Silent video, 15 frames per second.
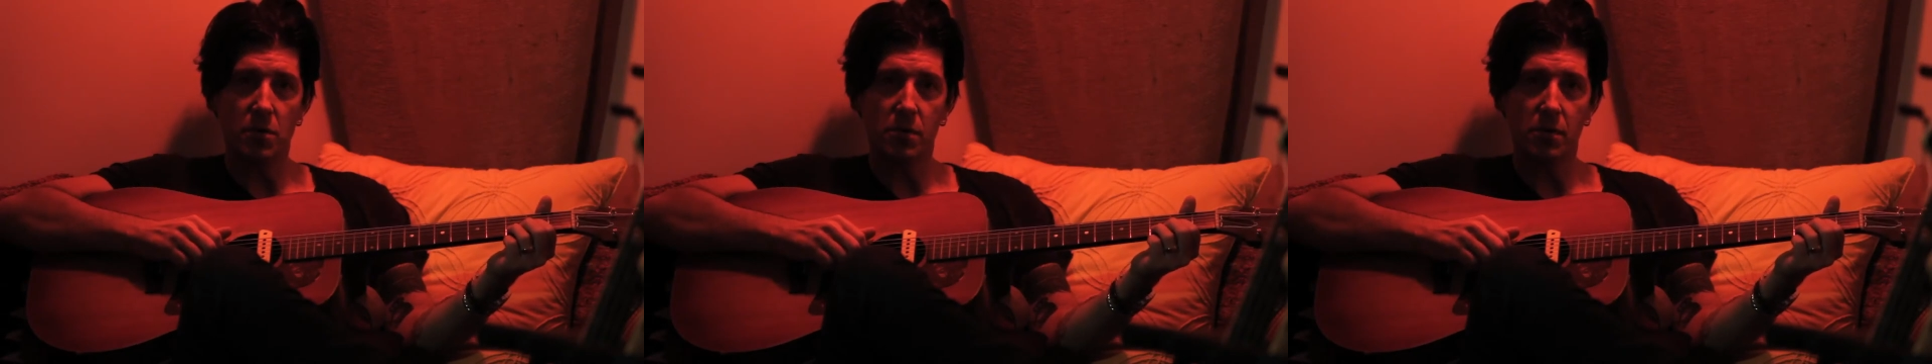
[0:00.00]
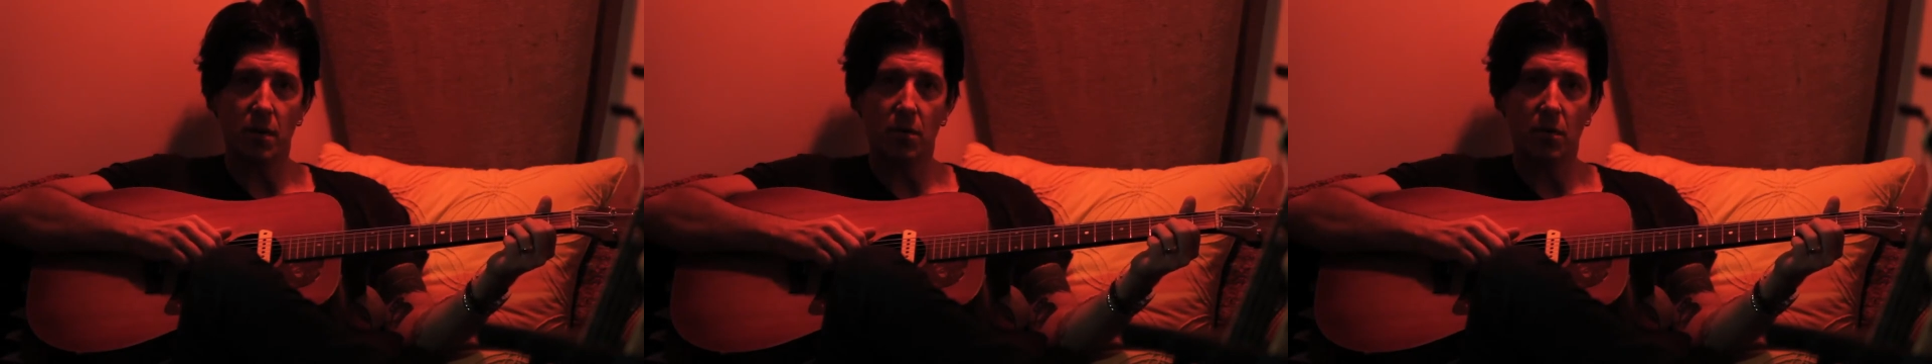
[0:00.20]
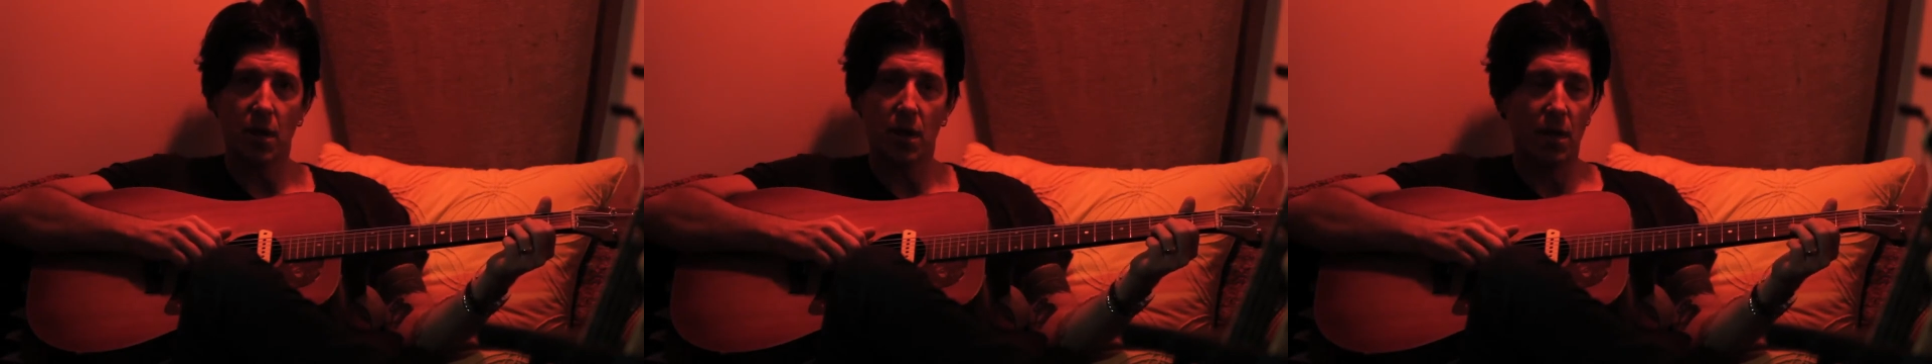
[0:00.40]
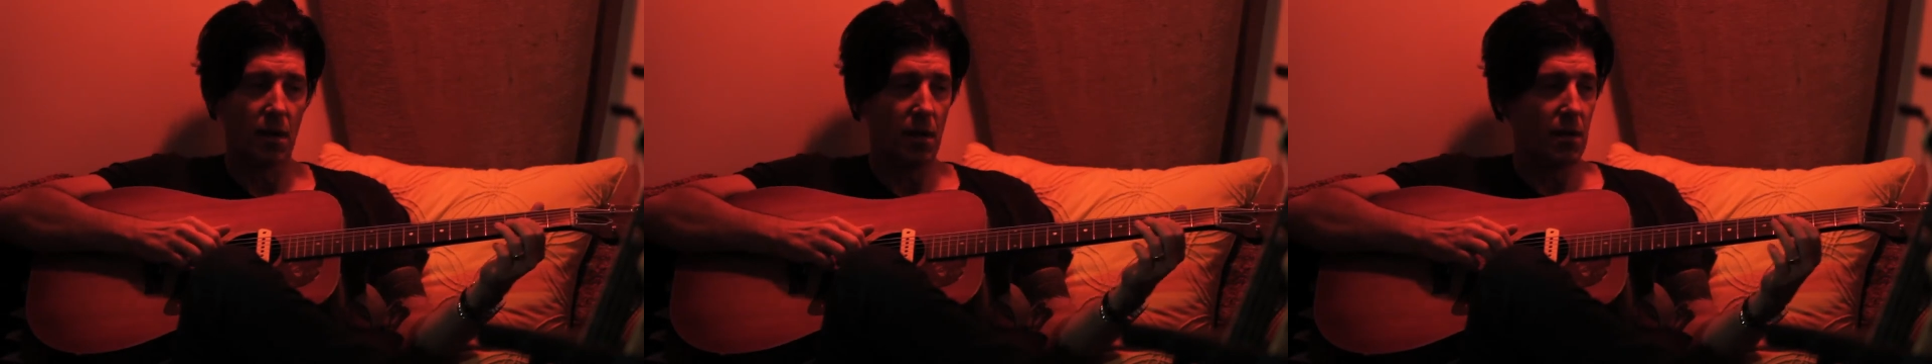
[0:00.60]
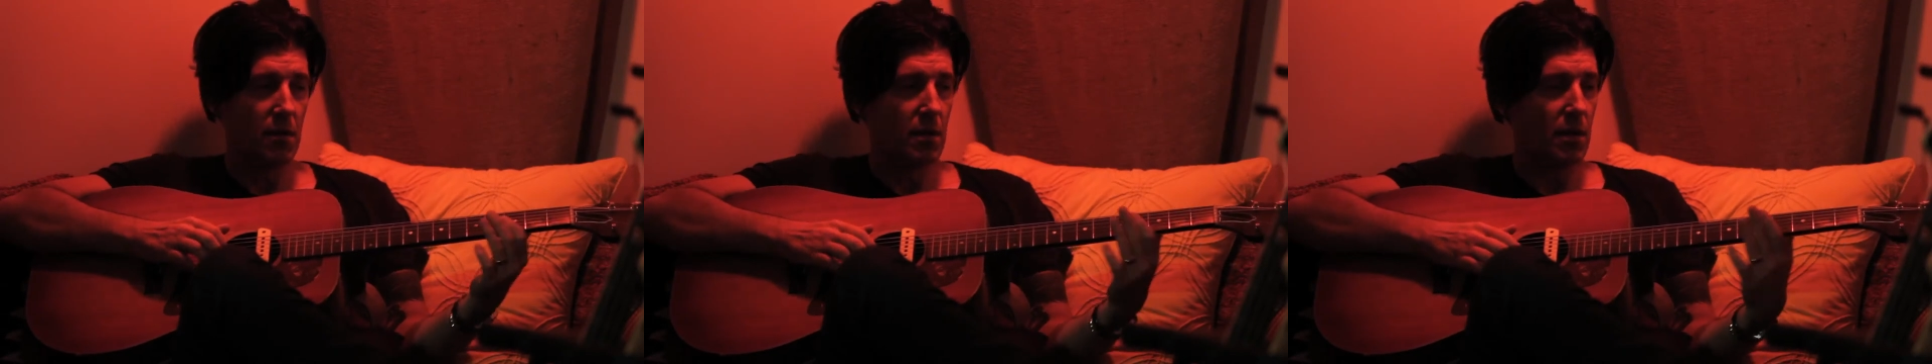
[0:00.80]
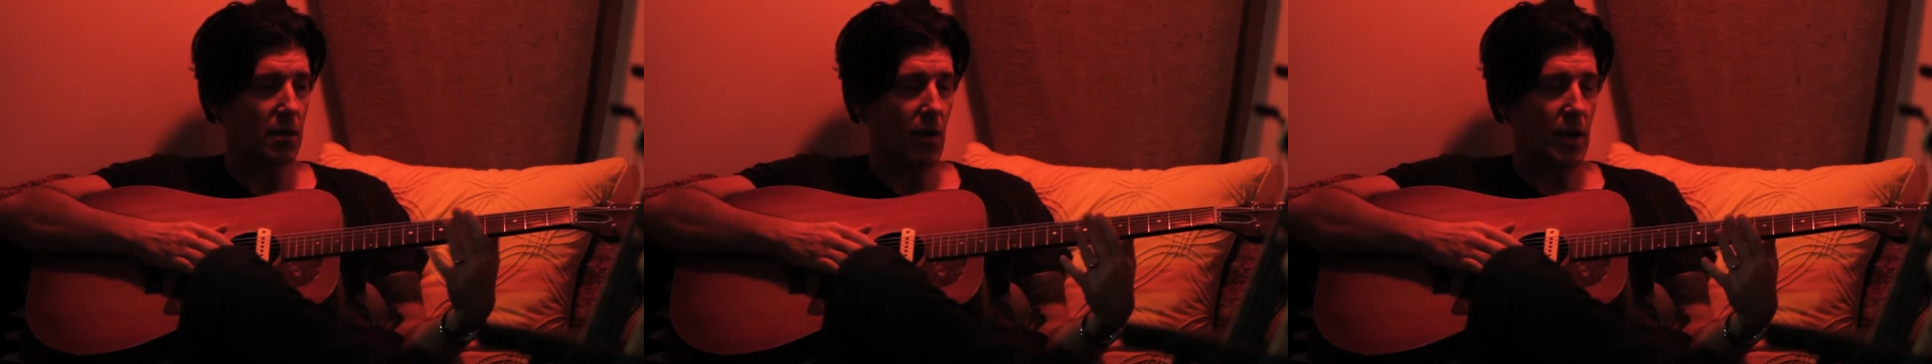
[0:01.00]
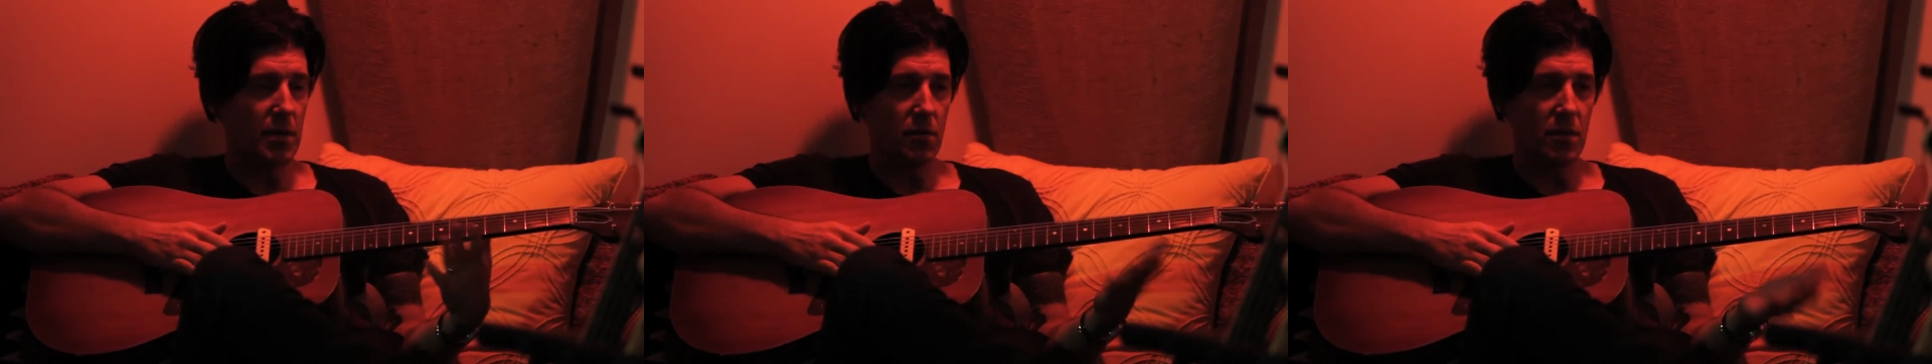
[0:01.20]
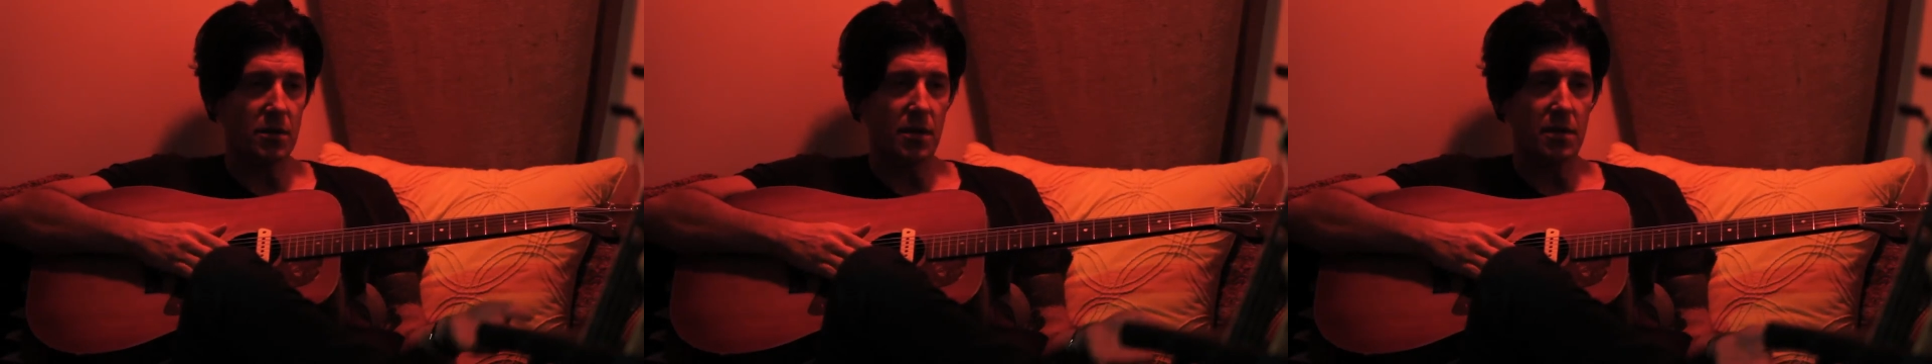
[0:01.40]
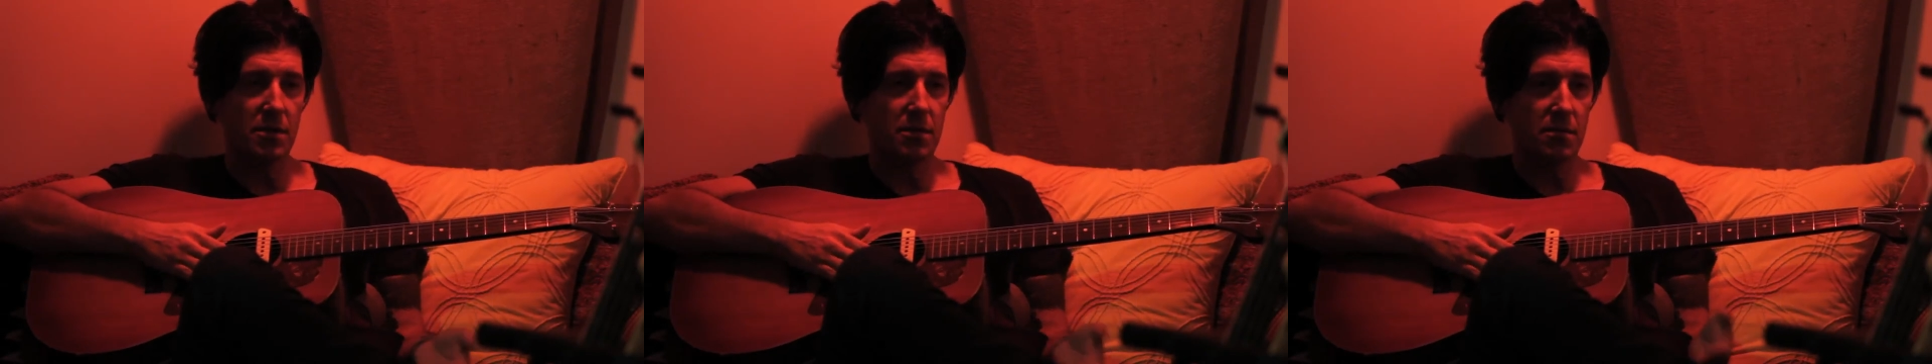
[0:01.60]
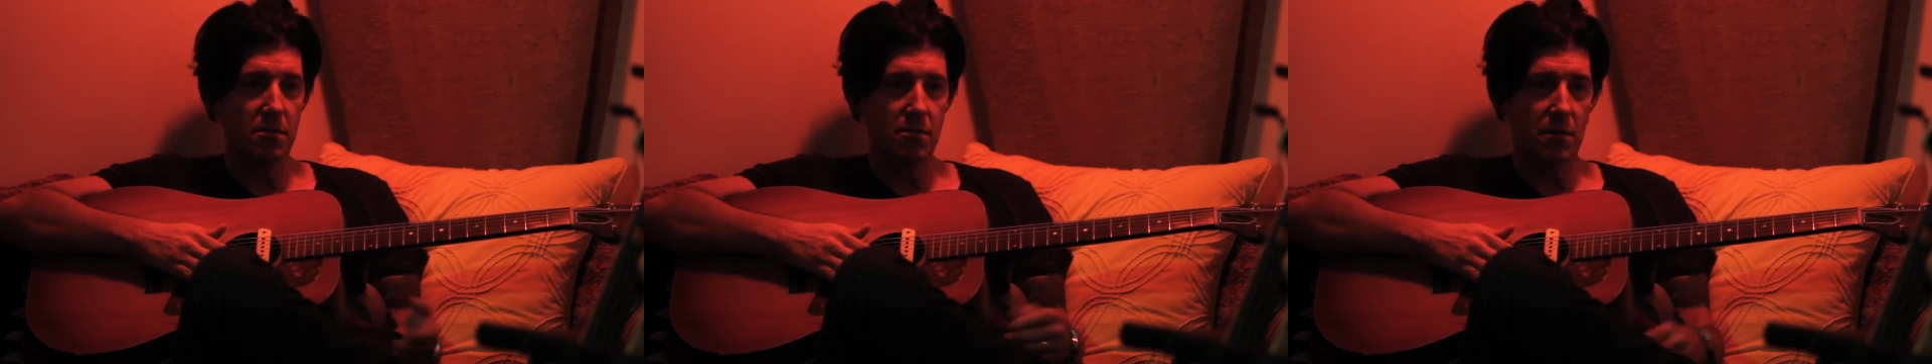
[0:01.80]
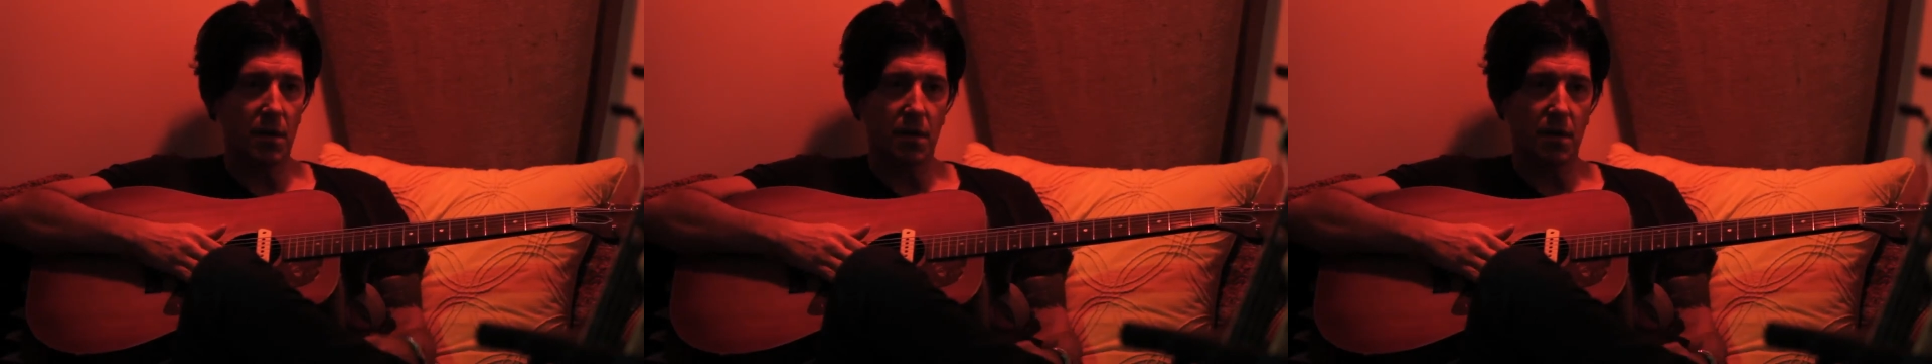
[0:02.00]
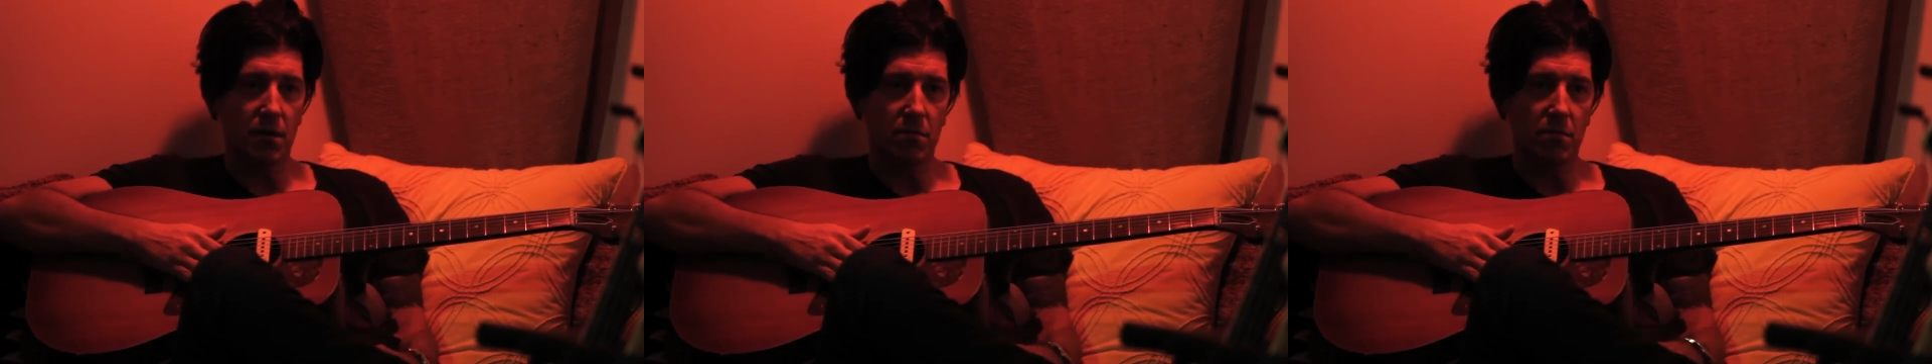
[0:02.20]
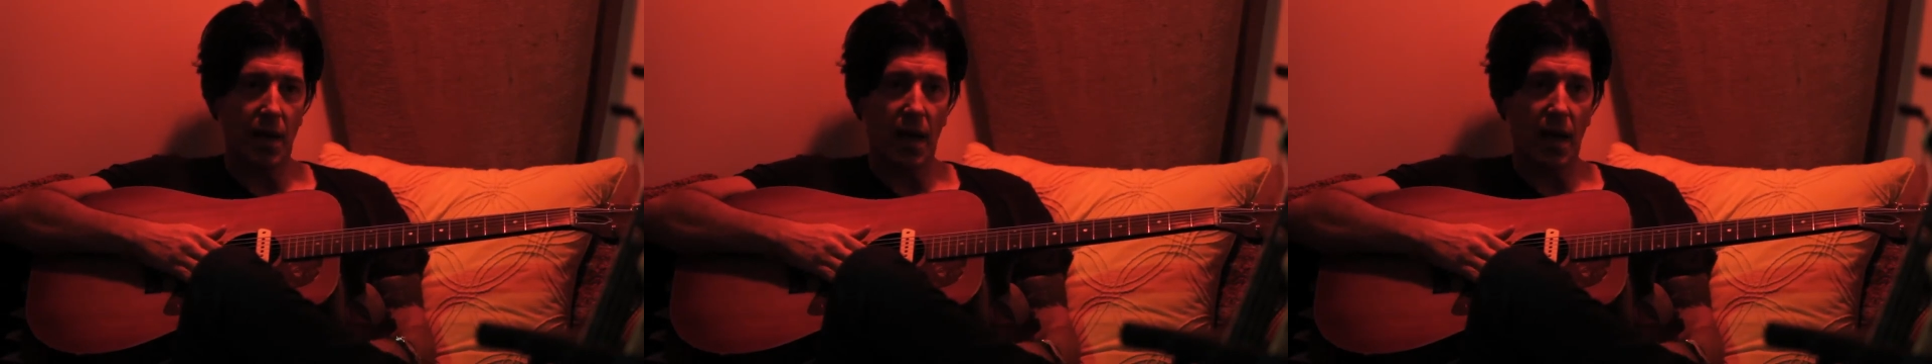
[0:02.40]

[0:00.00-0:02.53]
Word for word: So, you know, I do this because uh, I